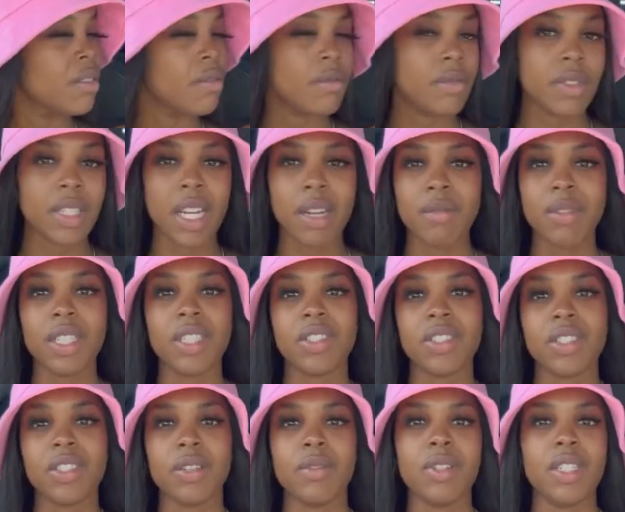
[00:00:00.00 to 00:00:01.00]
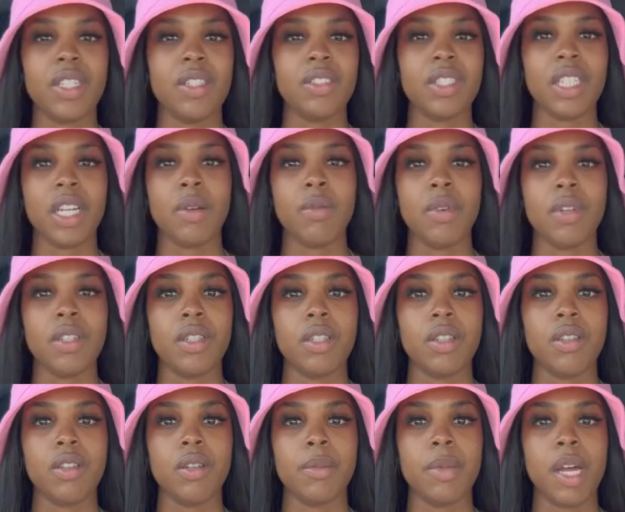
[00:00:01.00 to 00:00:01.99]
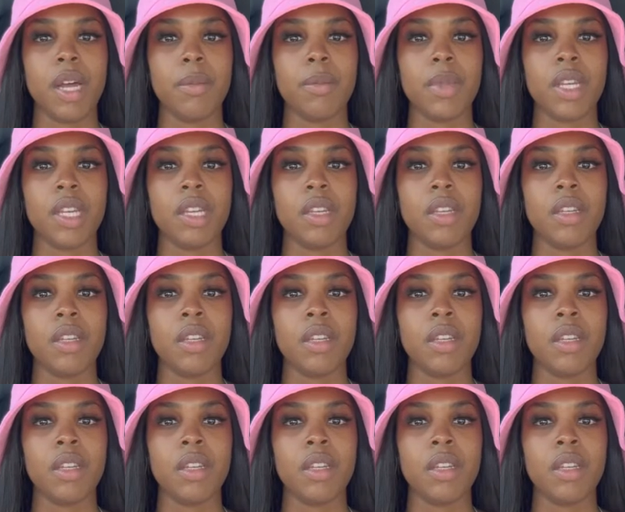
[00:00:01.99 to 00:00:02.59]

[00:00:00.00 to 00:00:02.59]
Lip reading: Not really sure what else y'all want to know about me.